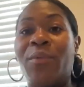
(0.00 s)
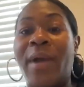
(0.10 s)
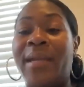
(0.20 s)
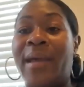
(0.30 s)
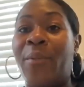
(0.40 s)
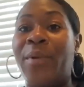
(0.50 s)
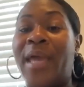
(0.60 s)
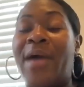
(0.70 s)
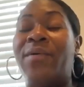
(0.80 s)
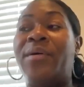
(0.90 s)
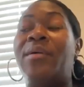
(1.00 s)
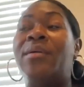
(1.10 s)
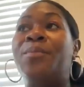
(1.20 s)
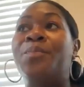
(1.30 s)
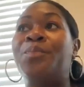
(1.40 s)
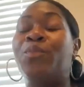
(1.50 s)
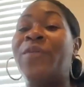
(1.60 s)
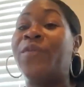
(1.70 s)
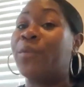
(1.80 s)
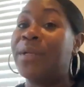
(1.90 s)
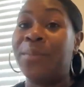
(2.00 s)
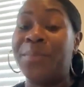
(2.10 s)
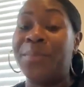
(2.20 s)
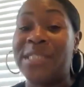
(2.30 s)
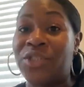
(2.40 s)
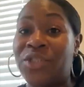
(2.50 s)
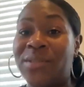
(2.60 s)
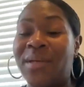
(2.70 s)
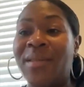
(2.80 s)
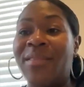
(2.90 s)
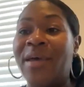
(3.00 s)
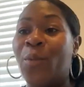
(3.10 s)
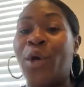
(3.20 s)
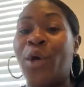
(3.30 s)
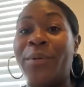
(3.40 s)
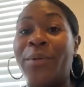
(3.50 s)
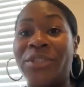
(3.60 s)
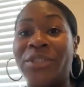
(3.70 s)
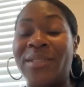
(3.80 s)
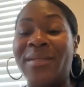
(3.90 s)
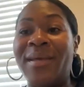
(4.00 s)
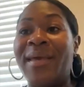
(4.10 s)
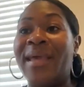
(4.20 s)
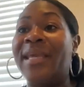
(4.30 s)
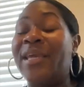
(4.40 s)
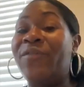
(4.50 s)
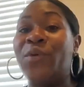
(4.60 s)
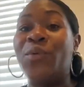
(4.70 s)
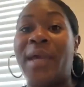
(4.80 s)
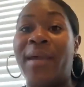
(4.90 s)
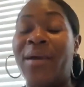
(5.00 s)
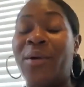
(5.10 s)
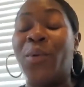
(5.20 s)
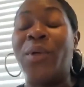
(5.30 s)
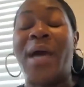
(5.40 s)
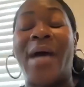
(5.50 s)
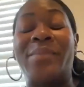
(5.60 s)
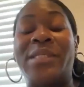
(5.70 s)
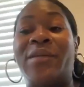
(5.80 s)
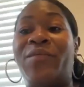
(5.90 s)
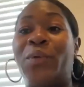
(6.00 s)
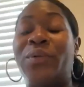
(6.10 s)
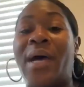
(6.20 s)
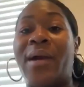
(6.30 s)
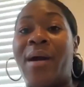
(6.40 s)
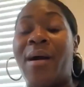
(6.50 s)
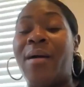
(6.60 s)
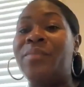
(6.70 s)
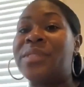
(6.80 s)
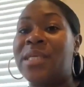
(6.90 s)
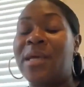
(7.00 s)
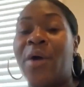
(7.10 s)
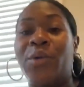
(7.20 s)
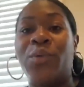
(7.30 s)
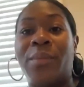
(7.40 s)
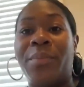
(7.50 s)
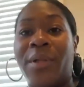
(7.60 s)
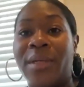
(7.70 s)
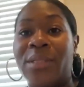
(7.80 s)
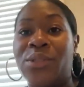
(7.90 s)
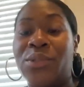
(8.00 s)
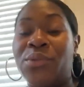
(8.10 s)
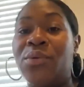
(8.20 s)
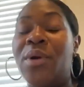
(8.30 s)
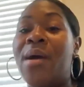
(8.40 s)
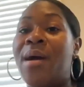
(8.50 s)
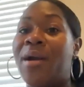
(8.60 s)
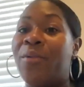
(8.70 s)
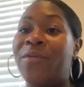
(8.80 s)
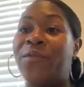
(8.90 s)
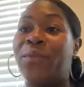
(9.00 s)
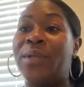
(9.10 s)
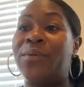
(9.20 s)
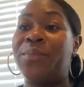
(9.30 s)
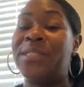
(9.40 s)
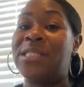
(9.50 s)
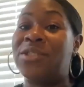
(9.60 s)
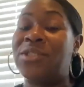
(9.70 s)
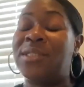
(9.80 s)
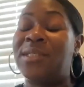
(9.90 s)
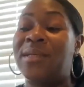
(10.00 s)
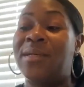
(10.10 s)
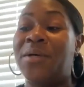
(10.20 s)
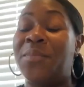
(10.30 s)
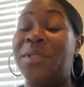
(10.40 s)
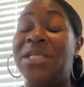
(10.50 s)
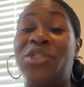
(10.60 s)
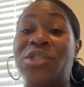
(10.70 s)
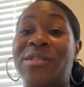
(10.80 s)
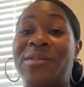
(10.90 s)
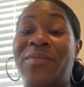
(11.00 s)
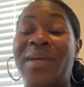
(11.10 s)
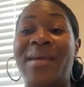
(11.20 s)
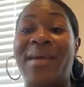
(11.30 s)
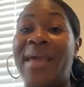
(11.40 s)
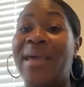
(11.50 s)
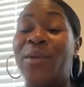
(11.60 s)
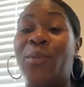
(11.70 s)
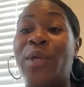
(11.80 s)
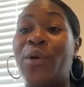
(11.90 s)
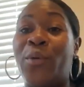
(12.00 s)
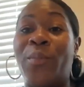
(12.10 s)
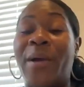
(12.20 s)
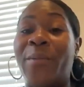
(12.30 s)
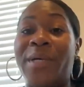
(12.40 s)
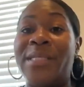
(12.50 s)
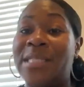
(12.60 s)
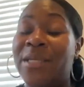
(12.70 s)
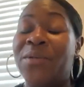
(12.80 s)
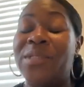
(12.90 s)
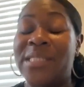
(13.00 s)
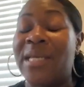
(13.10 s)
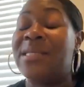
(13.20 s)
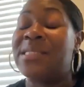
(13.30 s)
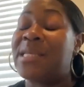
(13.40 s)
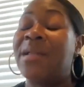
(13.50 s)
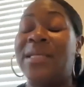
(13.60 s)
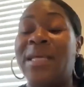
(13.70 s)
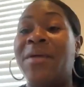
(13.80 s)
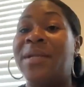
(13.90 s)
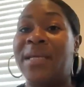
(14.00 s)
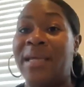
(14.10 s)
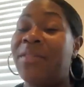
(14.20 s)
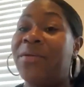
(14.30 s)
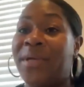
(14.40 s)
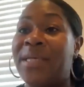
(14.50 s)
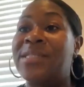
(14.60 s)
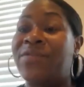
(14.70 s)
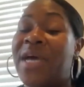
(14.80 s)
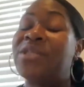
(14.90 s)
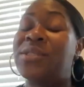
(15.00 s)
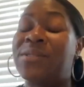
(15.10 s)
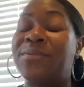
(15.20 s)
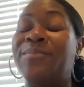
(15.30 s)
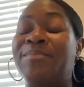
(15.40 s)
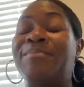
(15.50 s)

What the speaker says: Right now we have a referendum petition that we are pushing. And if you can, go to copcityvote.com, see how you can plug into our referendum petition initiative. And we hope that we continue to stand in solidarity together against fascism.